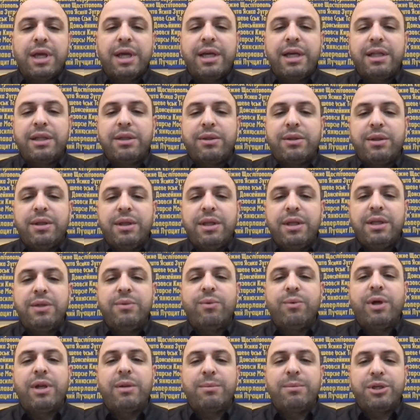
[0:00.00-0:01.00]
aligned
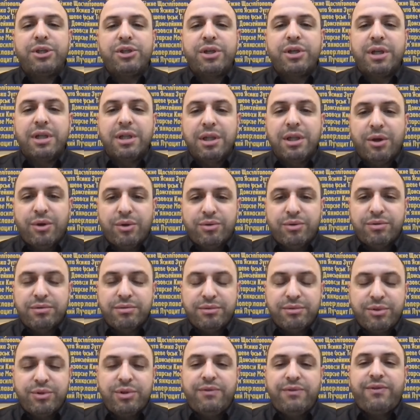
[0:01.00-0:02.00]
in one mission
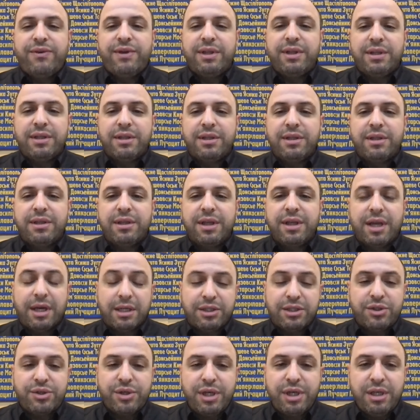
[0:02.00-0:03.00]
alone: to defend
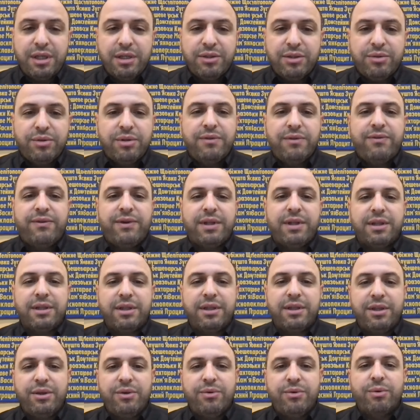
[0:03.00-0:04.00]
country, to
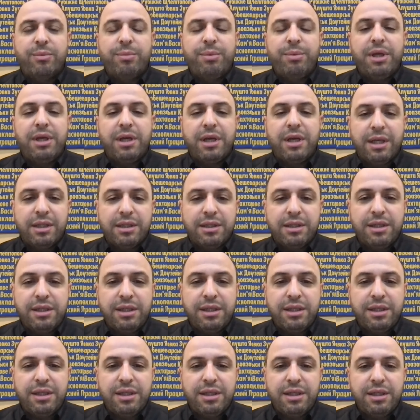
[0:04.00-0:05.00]
defend European
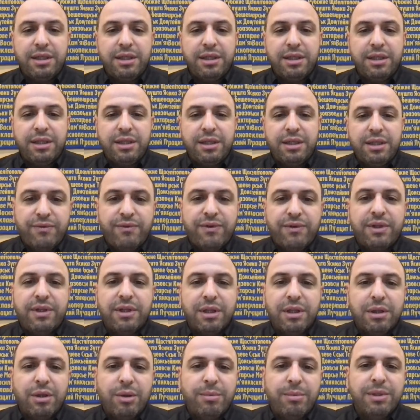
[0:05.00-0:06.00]
continent, and to
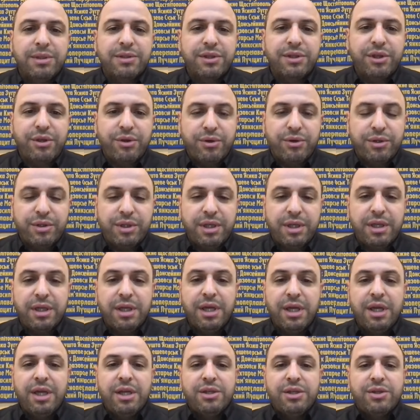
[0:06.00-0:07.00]
defend the global security.
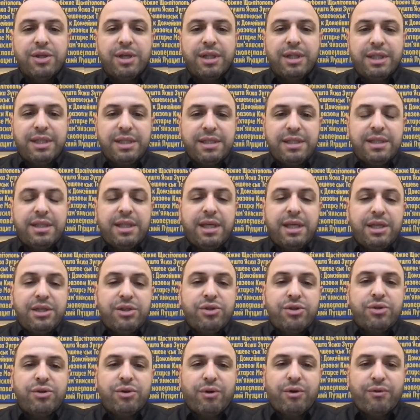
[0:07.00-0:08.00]
So at this
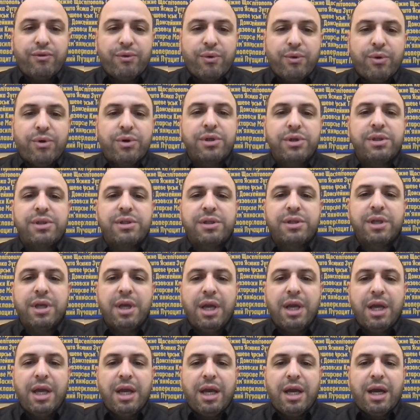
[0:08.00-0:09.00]
stage, of course,
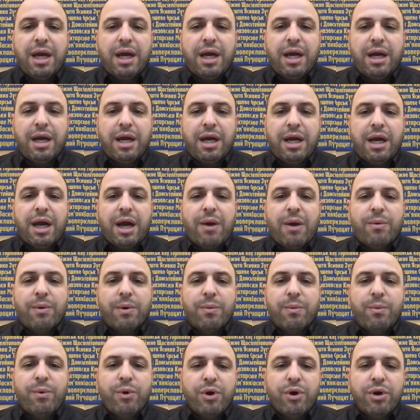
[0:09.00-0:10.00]

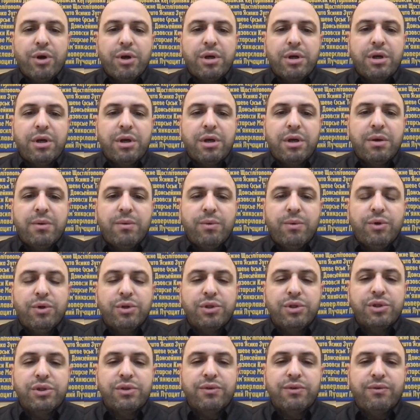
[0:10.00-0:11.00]
our work
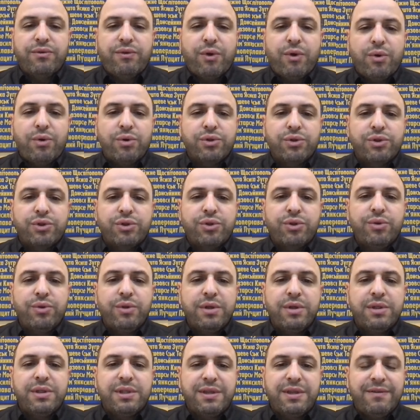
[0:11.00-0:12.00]
was focused to
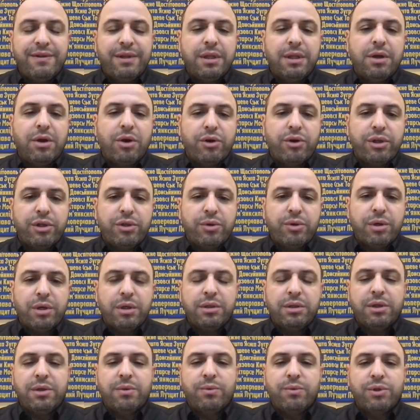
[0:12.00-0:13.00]
the civil
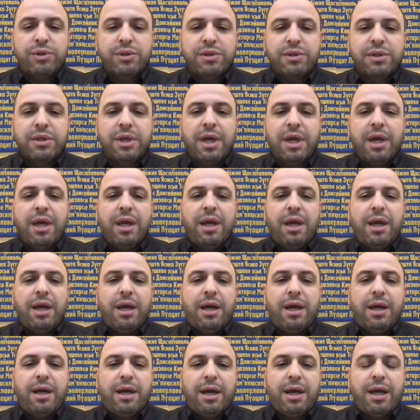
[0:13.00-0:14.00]
corridor. There was
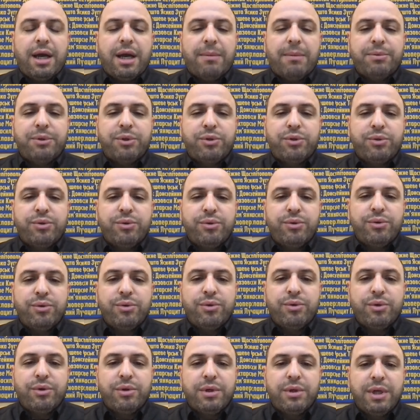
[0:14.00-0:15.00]
up
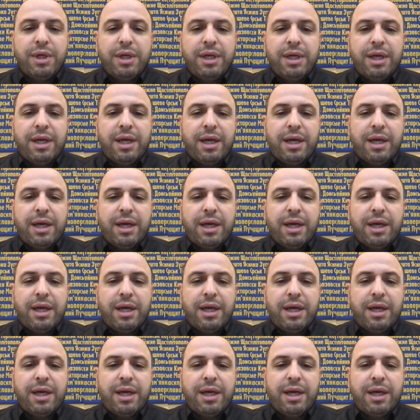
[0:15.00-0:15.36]
to